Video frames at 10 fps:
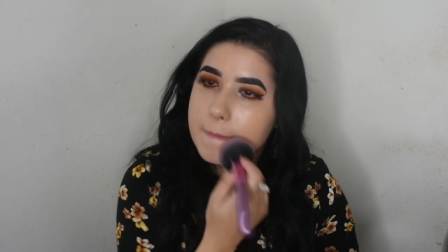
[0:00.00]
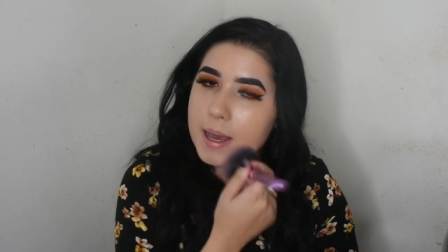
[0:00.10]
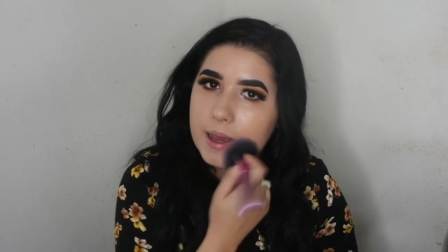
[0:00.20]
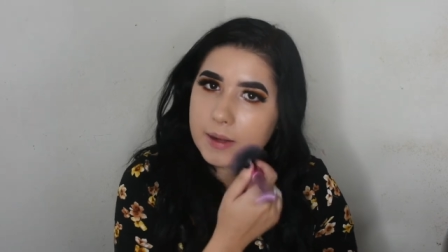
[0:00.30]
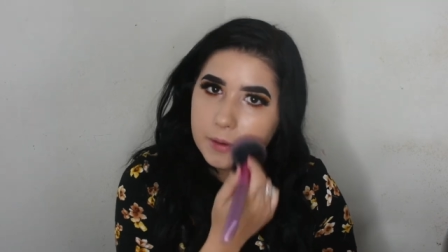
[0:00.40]

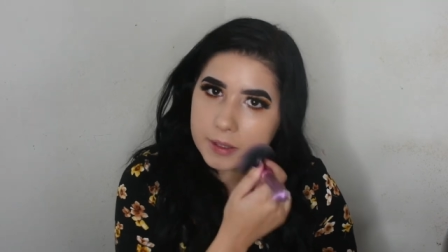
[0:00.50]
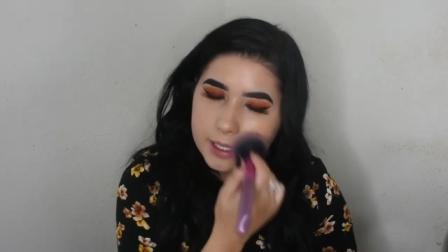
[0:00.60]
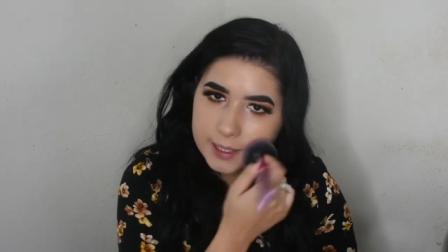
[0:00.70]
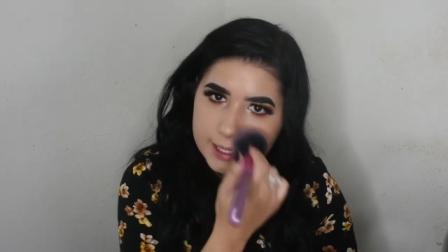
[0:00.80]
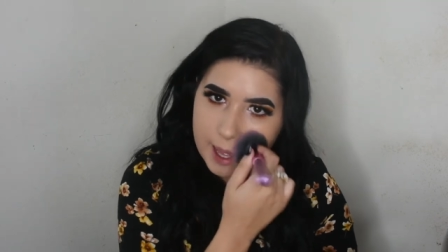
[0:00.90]
but I don't
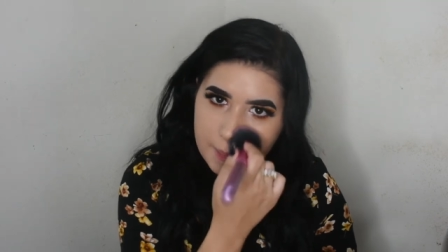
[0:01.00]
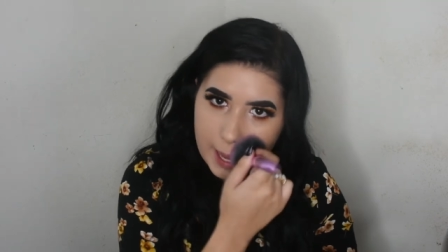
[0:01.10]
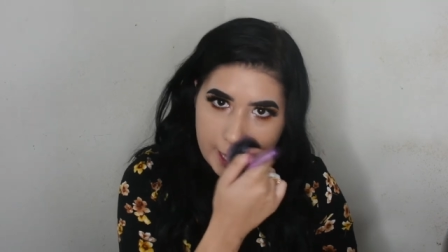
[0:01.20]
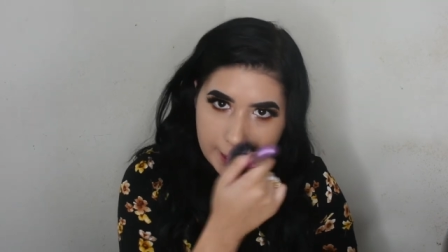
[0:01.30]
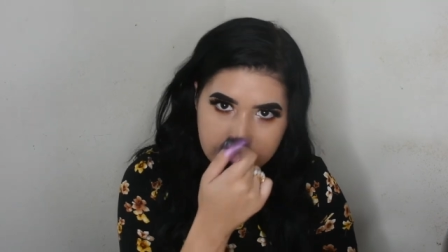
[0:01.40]
think it's that
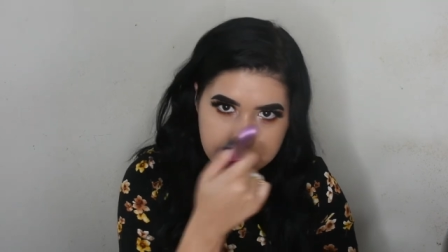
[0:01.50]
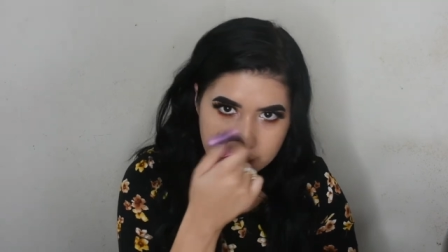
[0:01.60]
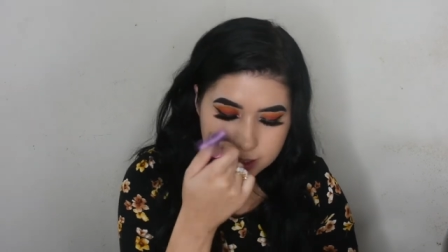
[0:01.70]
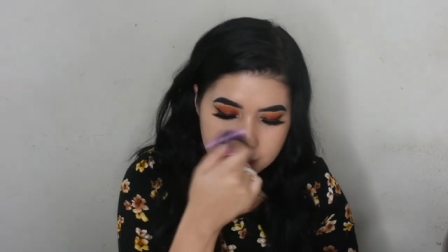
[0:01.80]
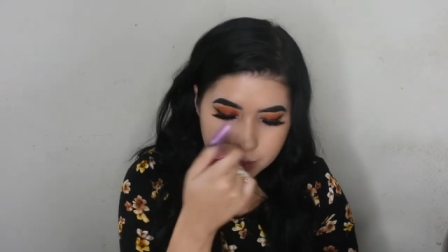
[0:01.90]
bad. It's
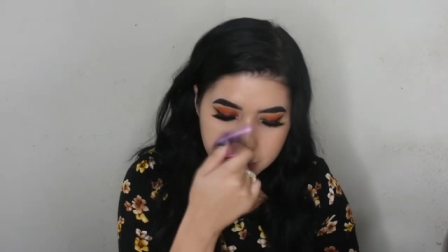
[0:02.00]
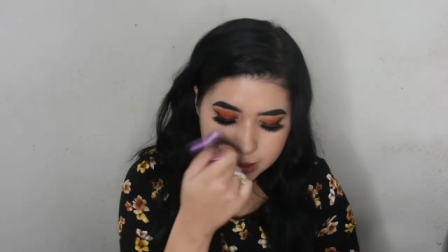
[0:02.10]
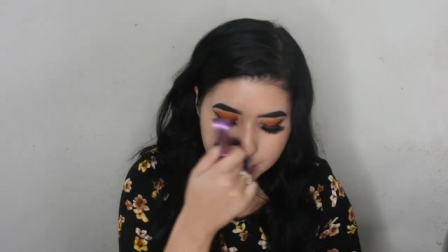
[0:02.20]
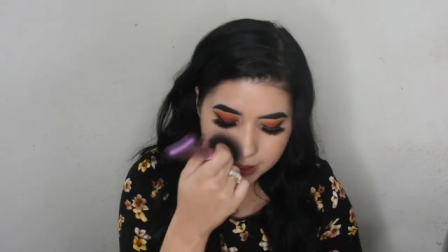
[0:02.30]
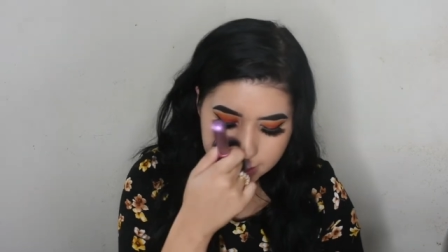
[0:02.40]
kind of similar
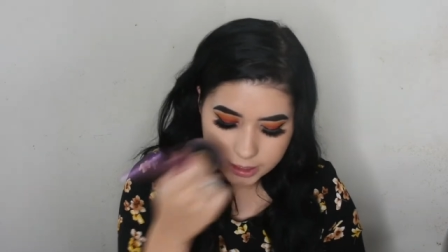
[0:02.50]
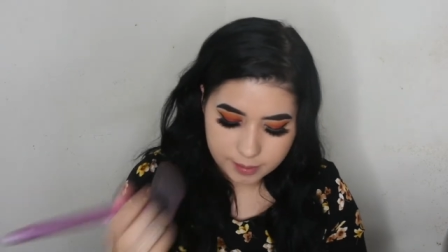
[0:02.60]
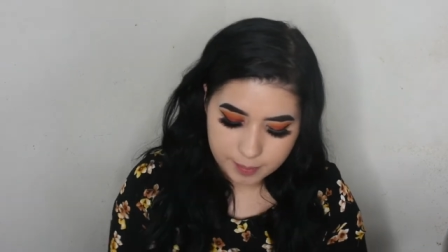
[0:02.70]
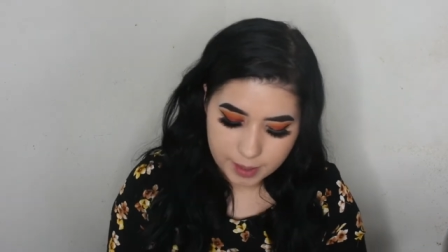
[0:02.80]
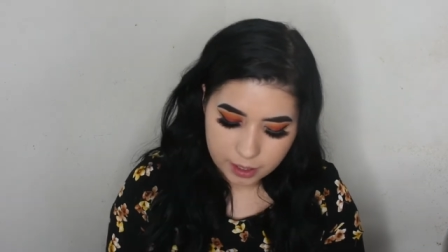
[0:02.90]
to my
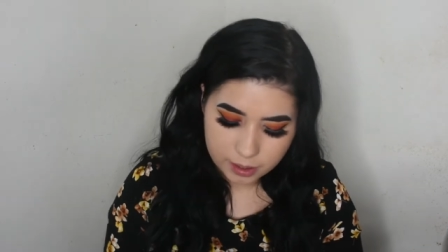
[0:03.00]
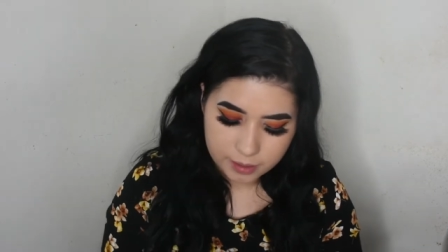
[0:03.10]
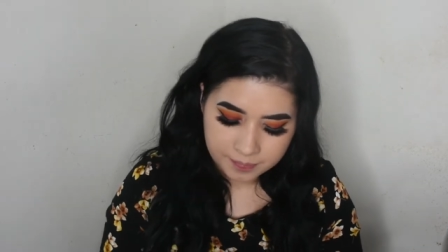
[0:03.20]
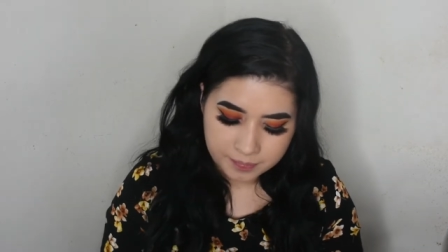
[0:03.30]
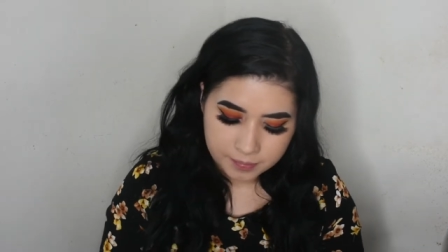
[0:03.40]
Airspun powder,